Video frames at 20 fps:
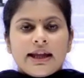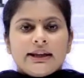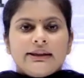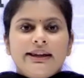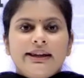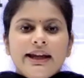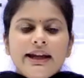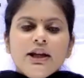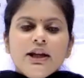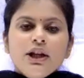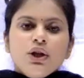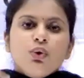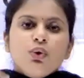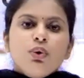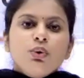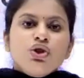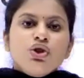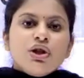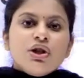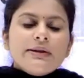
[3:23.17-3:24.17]
Then
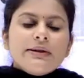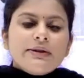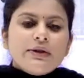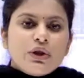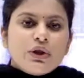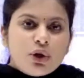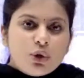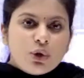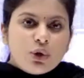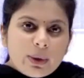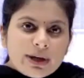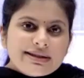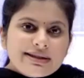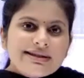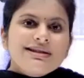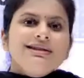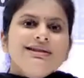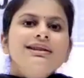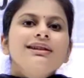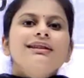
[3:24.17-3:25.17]
you just
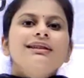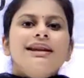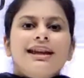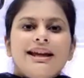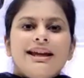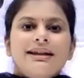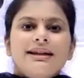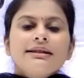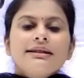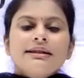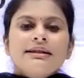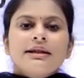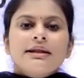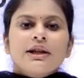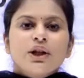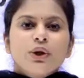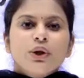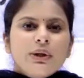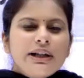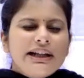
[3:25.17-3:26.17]
twist the things,
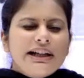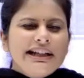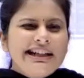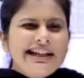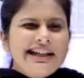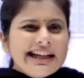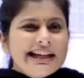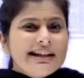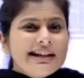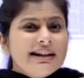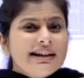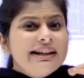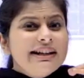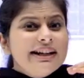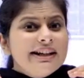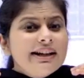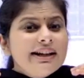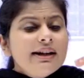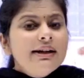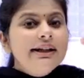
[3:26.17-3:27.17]
you dig a
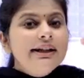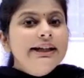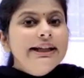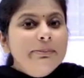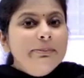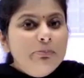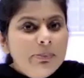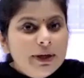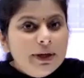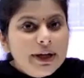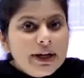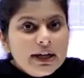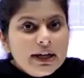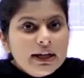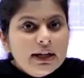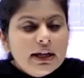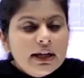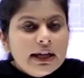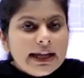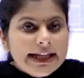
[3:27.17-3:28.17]
little deeper
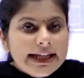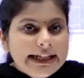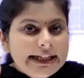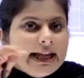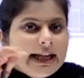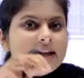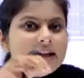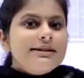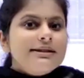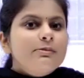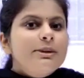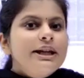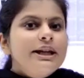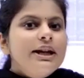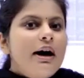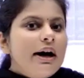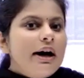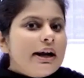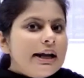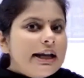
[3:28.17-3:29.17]
in
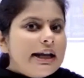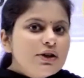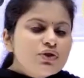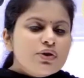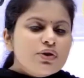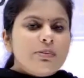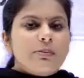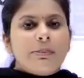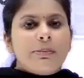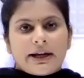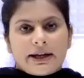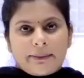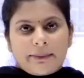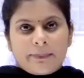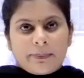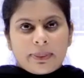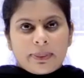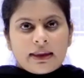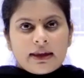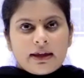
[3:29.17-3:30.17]
SBR in AAA.
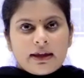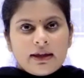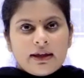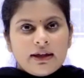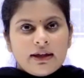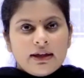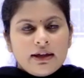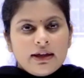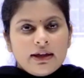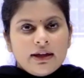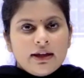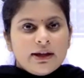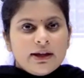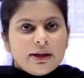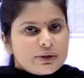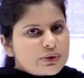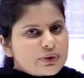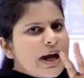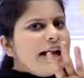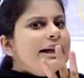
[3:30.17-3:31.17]

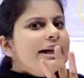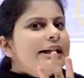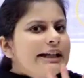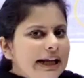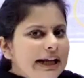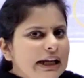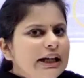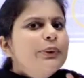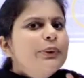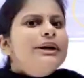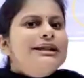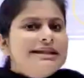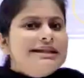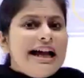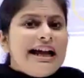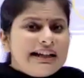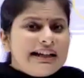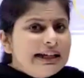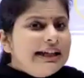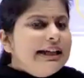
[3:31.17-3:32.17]
So I'll tell you
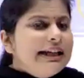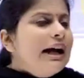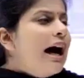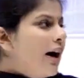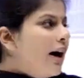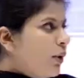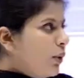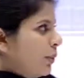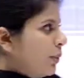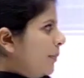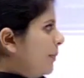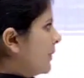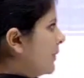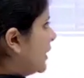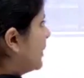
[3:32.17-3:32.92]
exactly how.